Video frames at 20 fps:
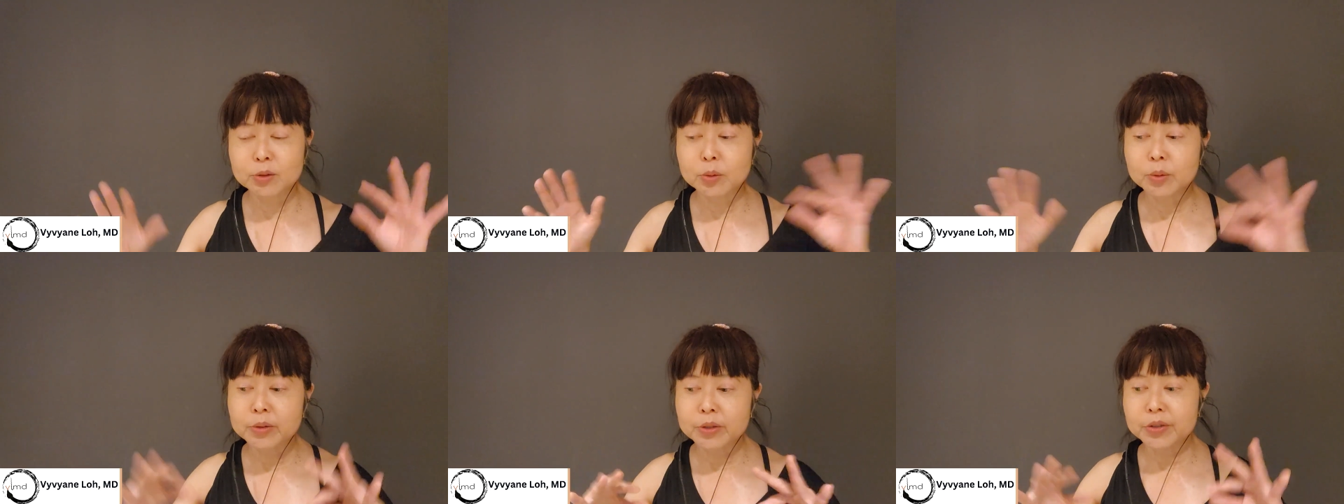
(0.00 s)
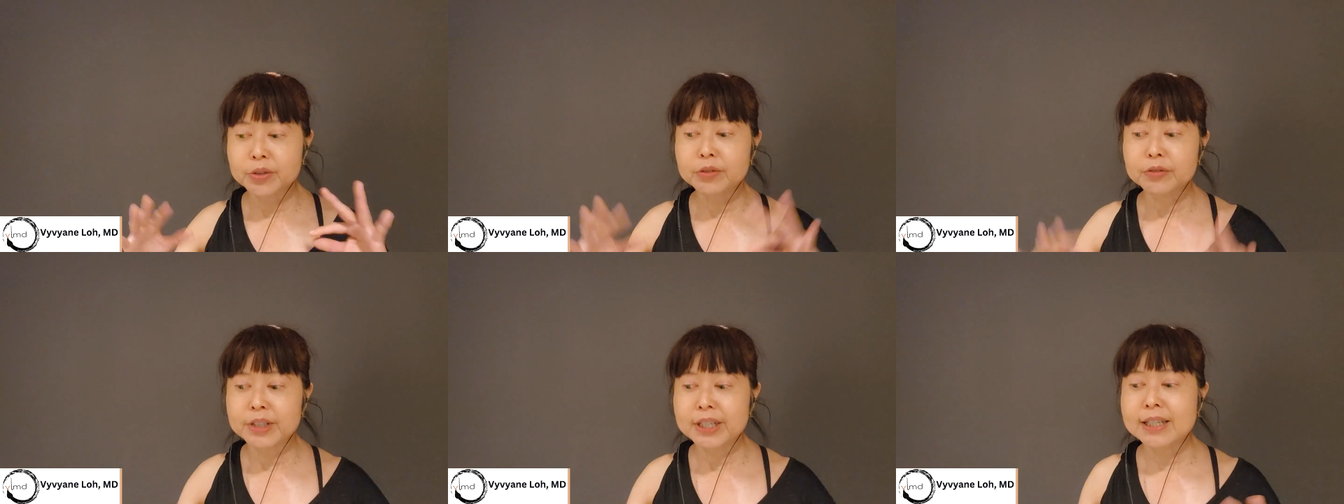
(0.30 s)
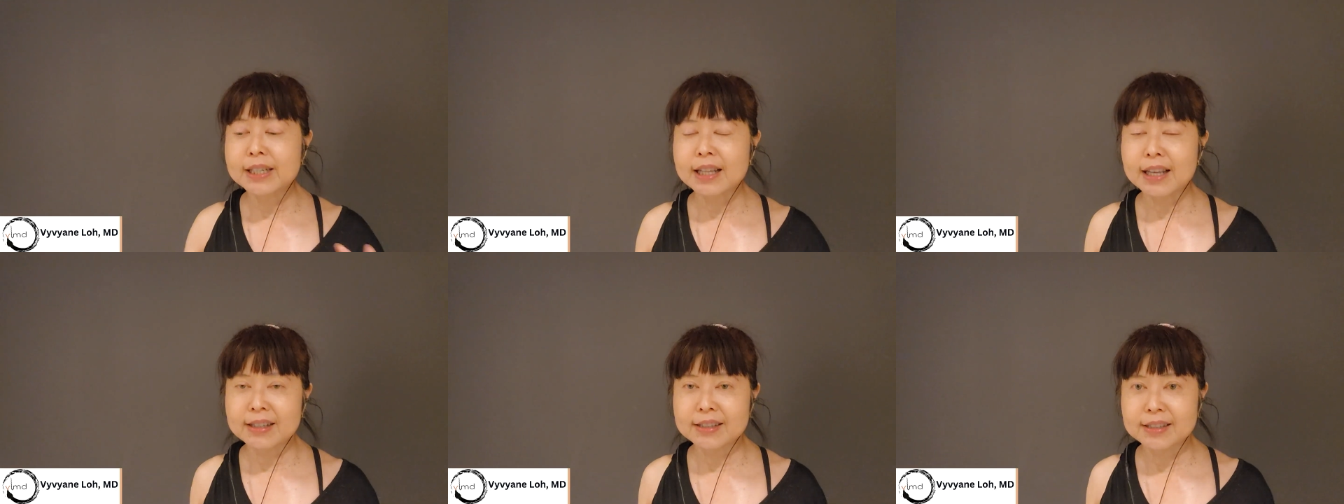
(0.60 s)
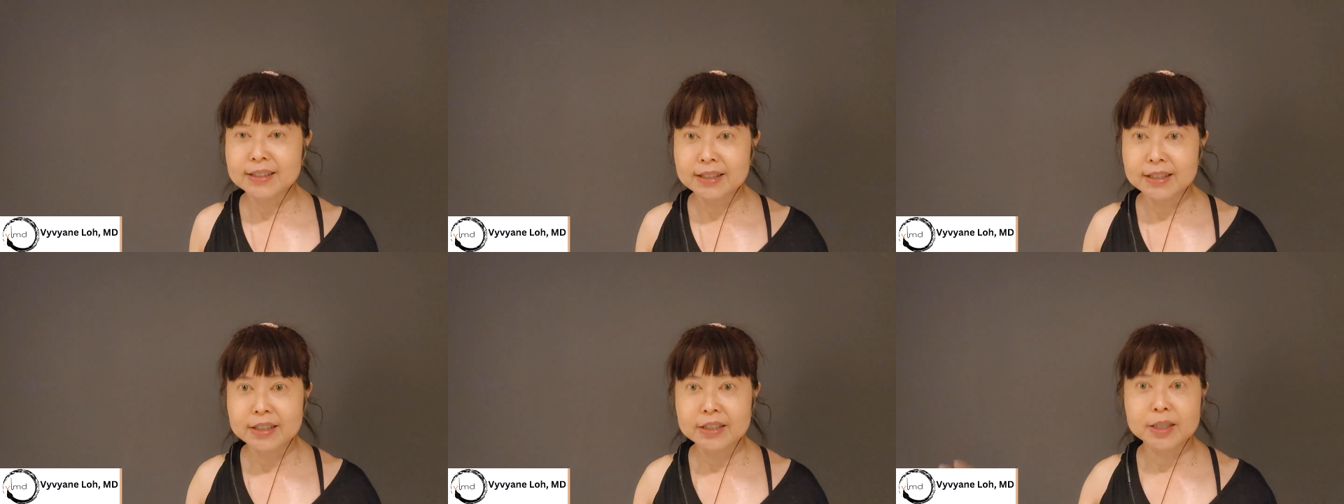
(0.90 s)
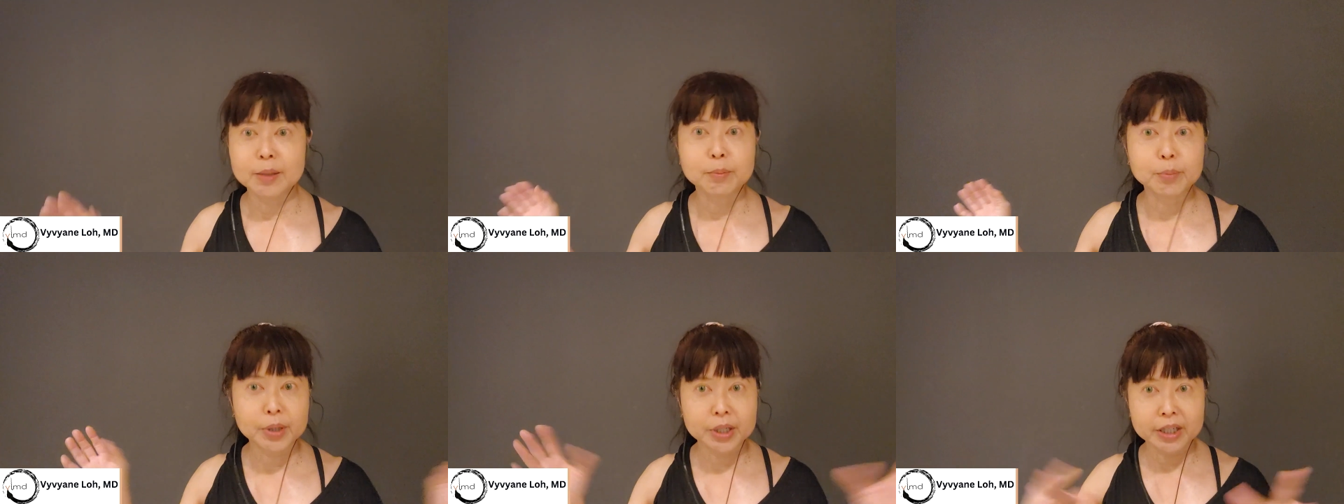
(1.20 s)
all the 3 classes,
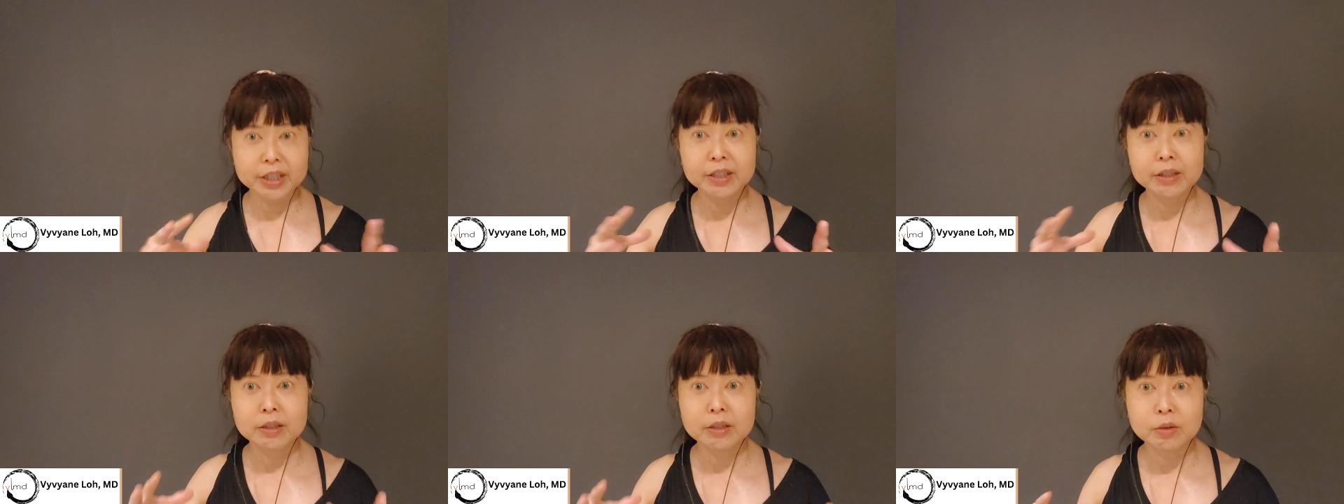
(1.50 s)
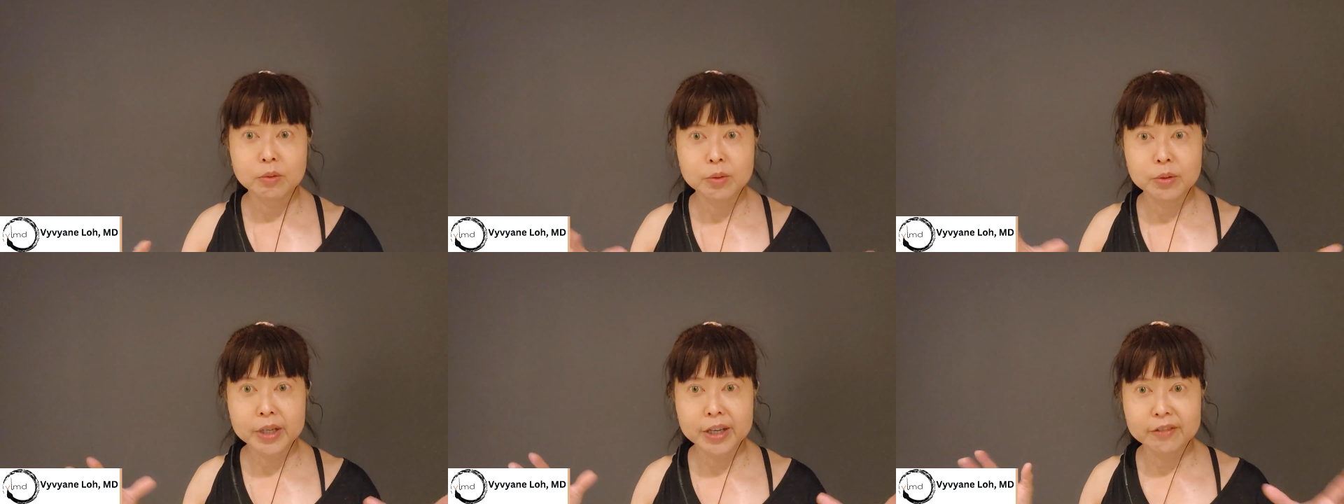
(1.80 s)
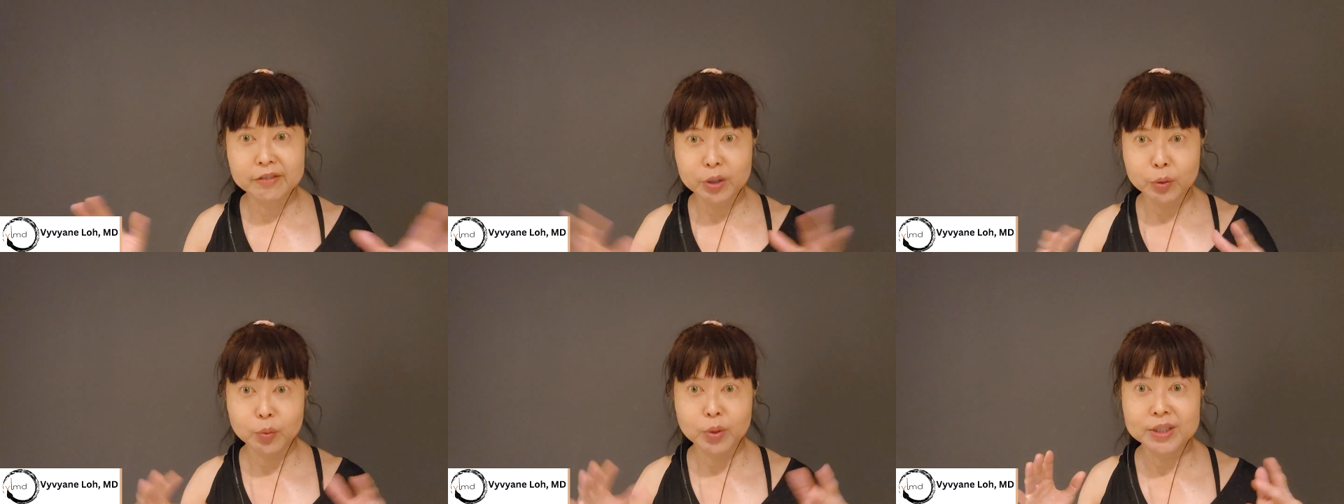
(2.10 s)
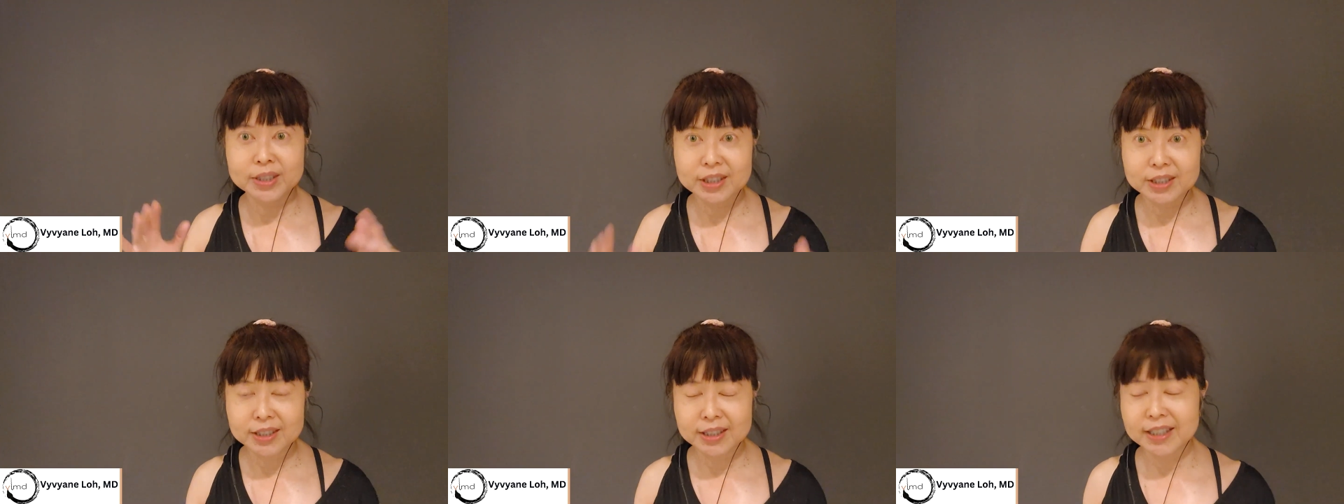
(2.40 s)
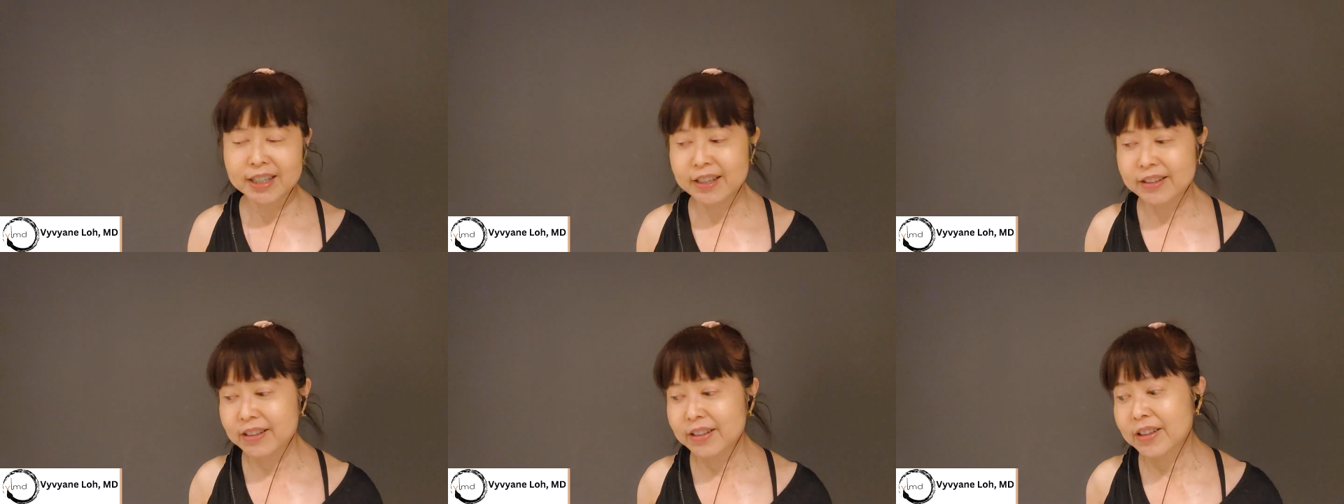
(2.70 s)
and putting everyone together.